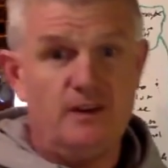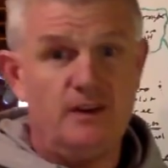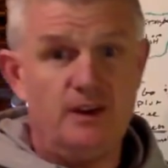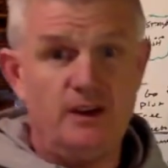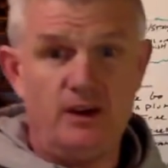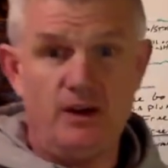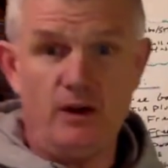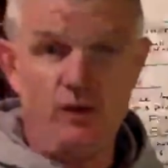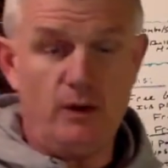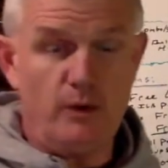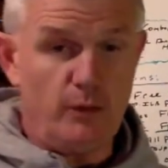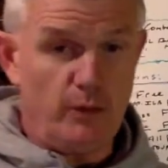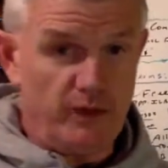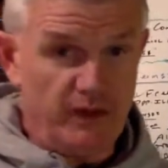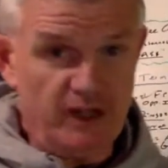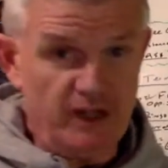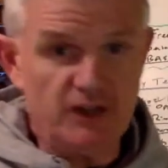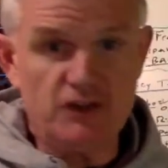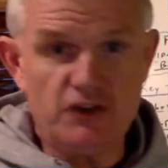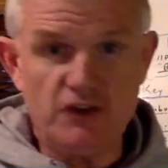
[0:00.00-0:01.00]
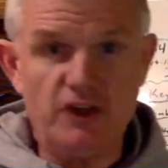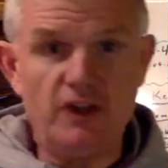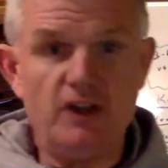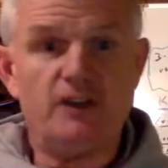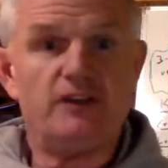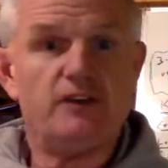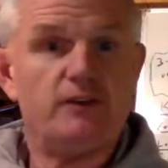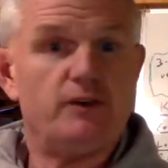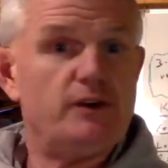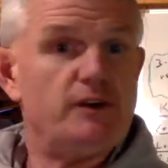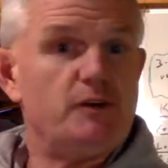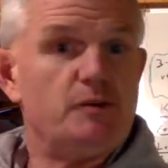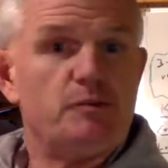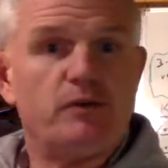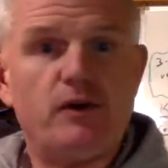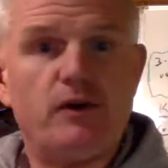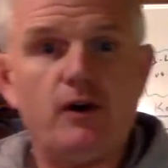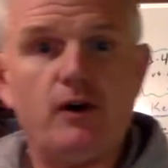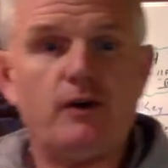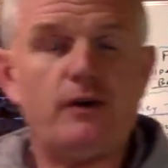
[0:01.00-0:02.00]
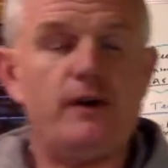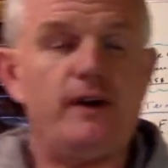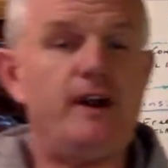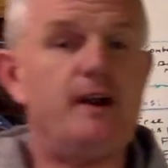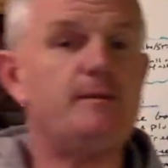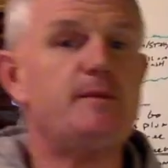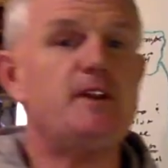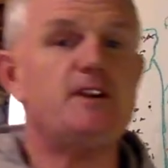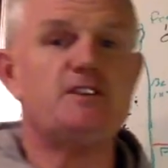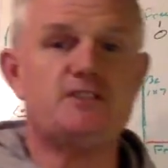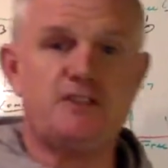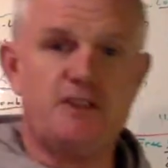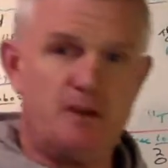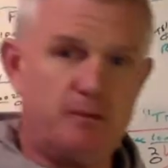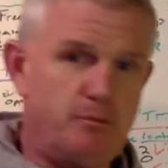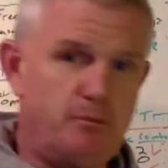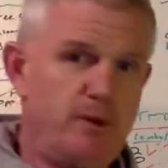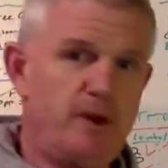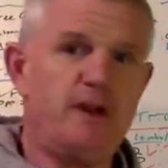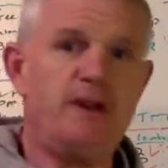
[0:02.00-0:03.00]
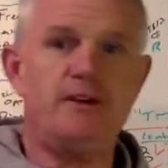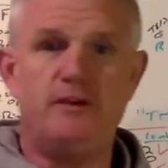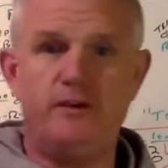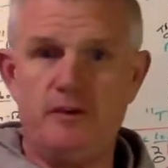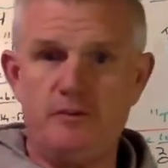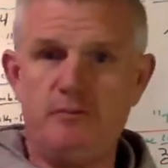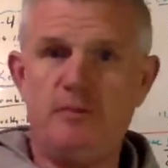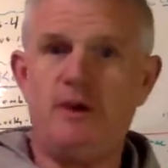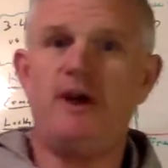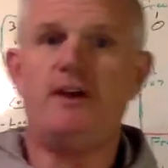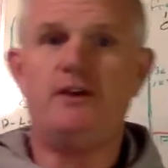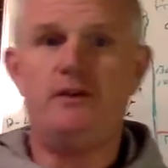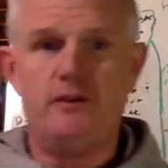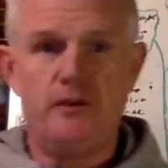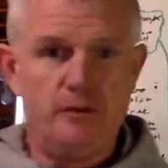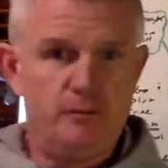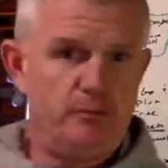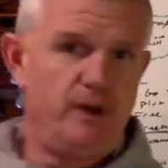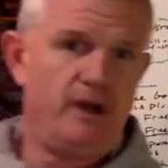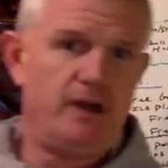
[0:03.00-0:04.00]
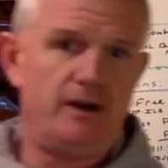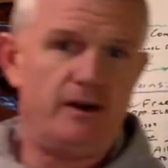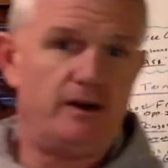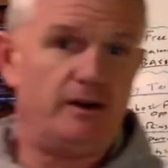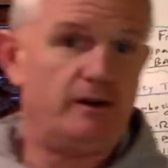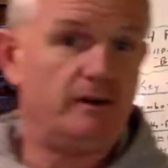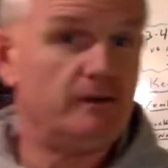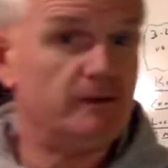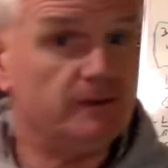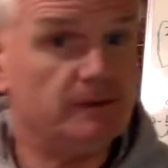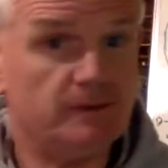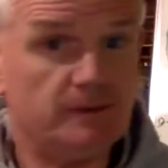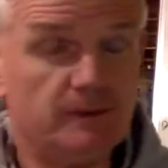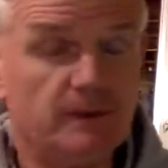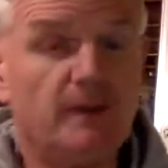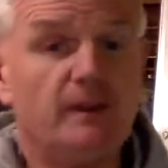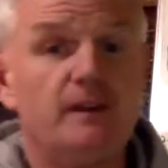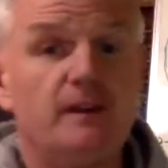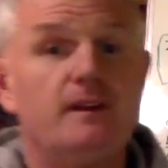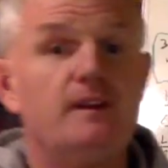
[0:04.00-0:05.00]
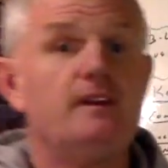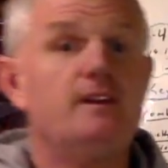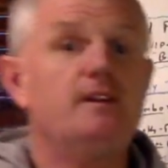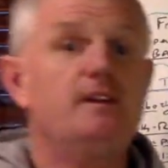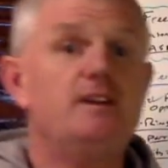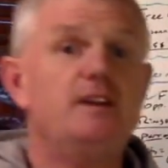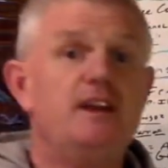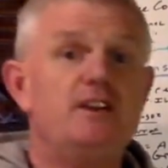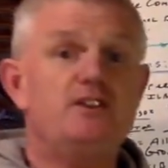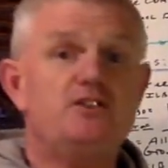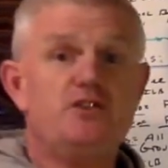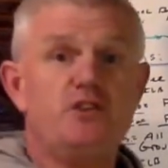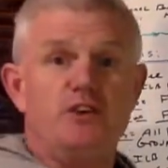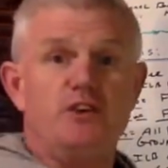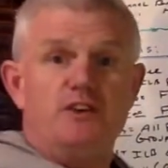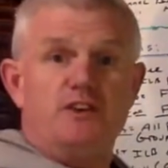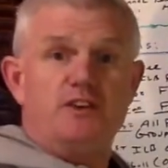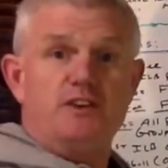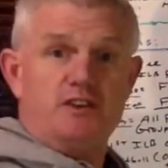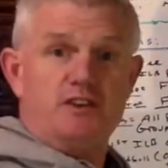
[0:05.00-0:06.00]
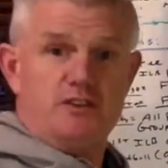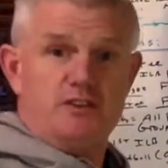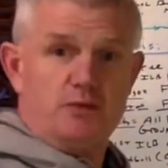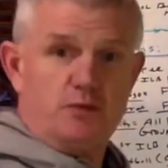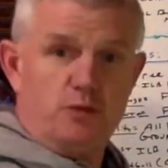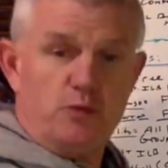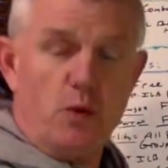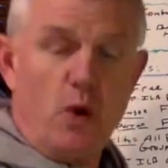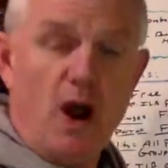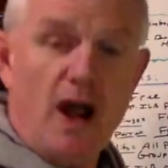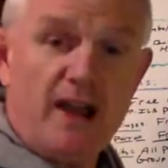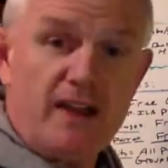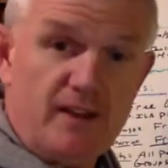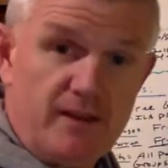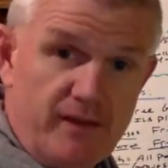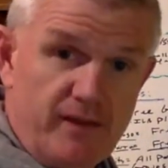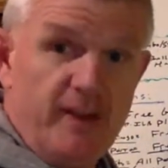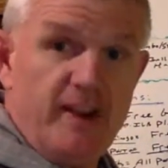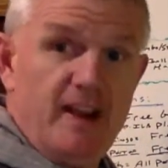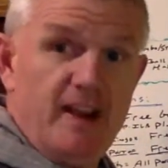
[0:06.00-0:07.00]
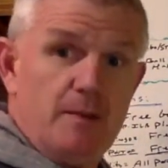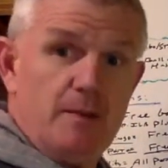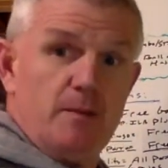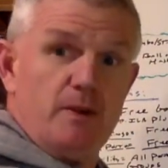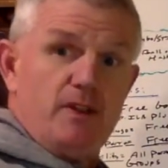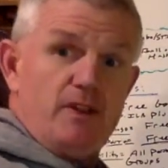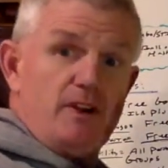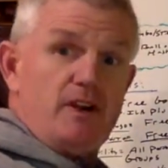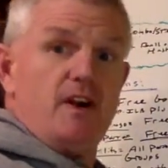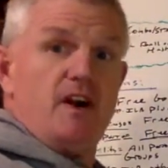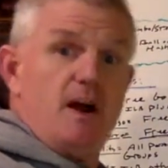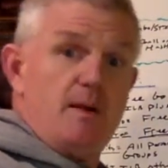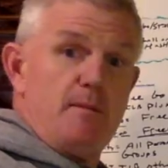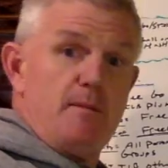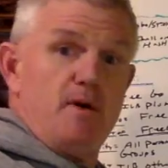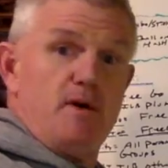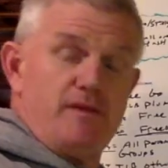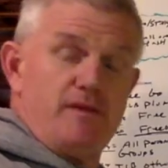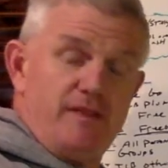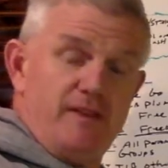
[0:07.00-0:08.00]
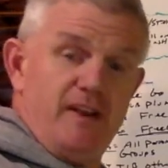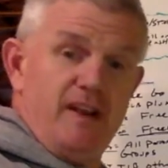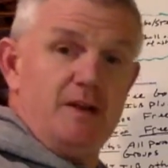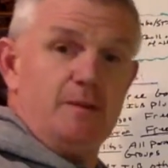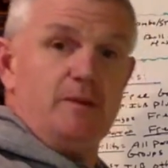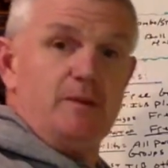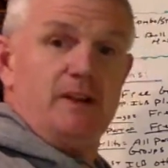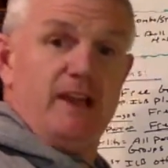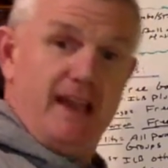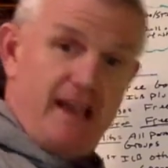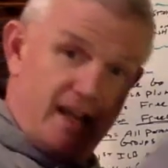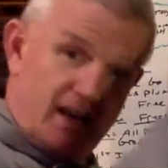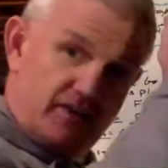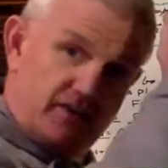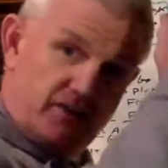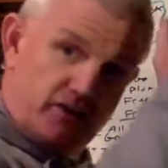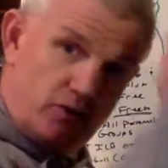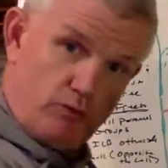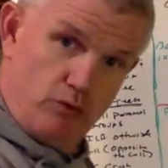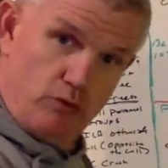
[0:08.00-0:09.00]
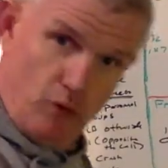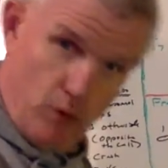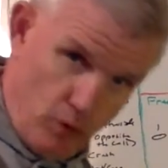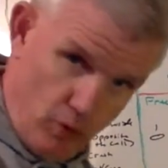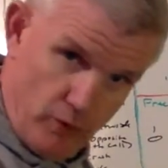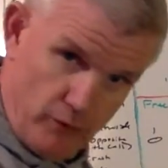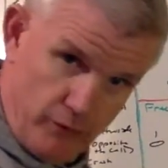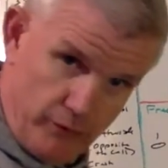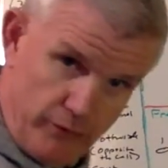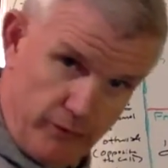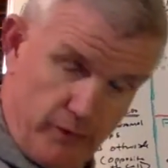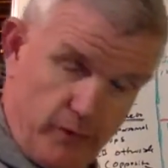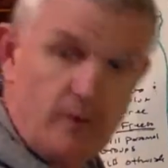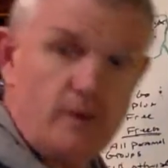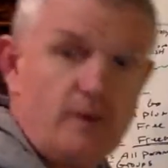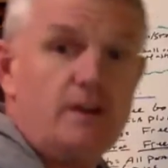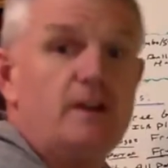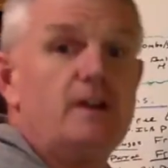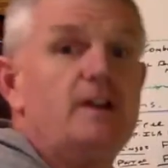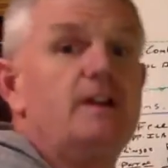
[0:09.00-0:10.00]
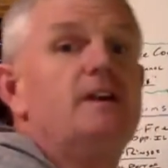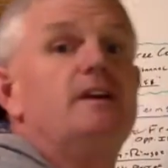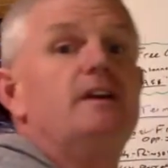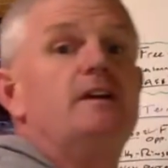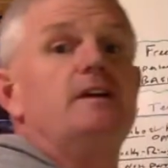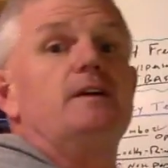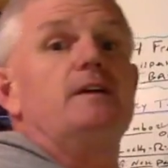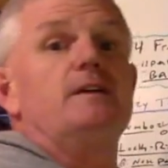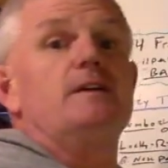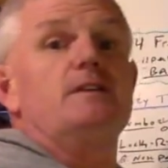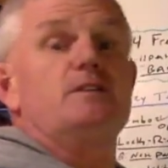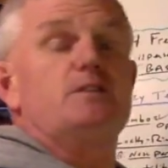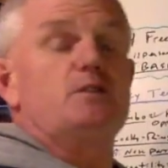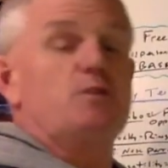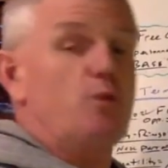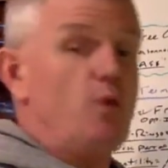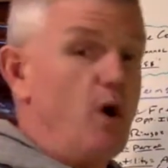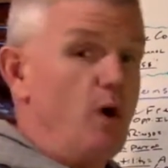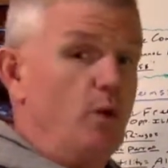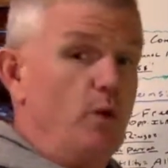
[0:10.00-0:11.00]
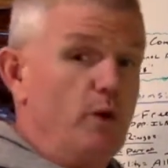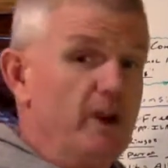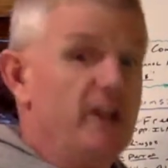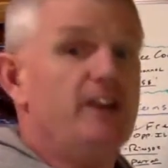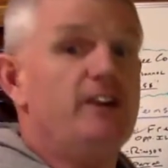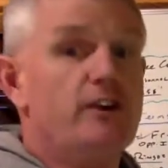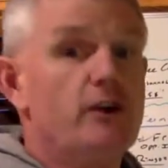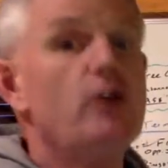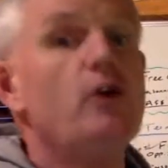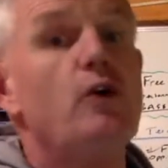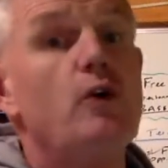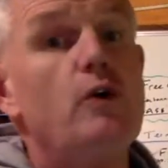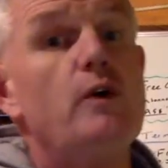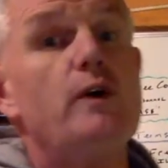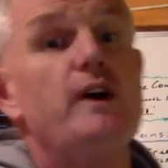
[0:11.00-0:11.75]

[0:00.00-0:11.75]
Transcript: You know, with each year they're in your program, they just get better and better and better. And so this is why the combo family has the rules. What we do